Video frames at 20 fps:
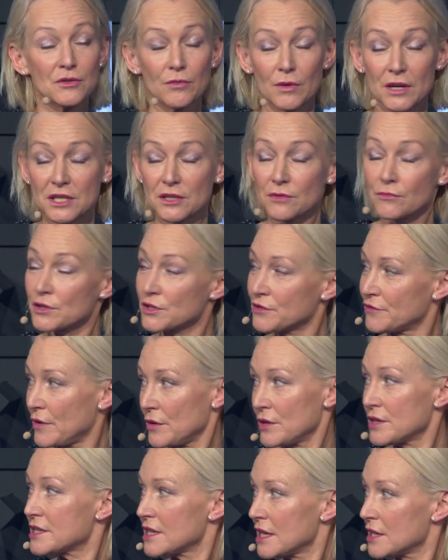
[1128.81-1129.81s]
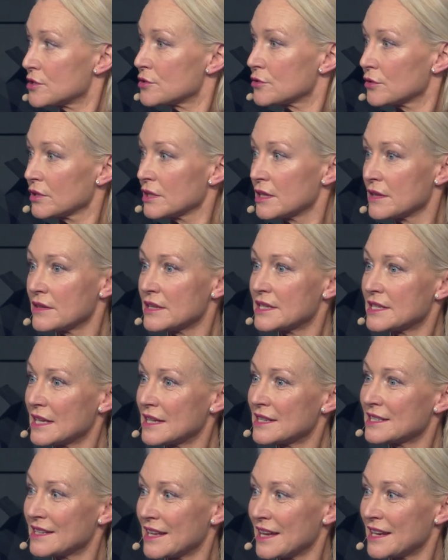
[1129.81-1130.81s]
question was very central in the
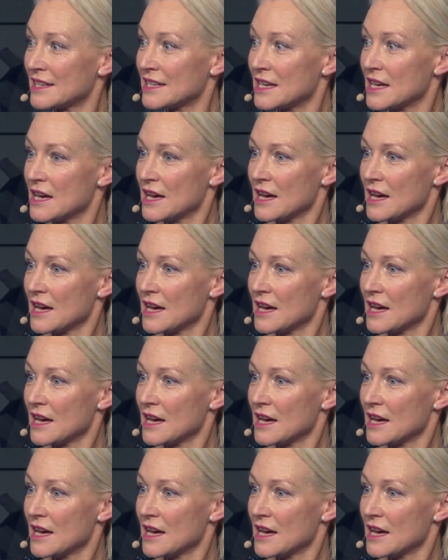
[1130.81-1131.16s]
sense that